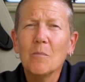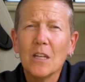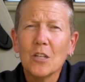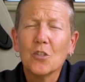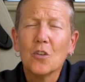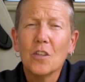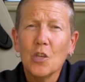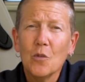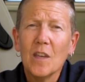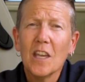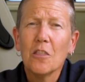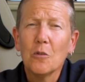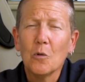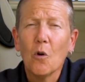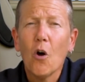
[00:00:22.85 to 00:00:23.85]
make sure that you
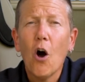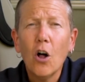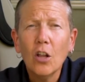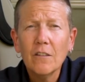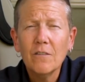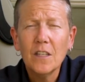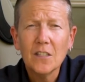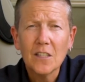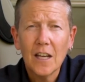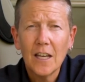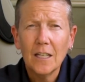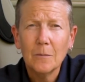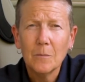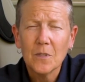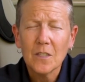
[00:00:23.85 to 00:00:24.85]
get through all of these
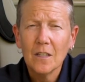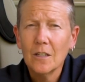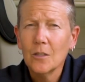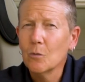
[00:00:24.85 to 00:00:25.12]
items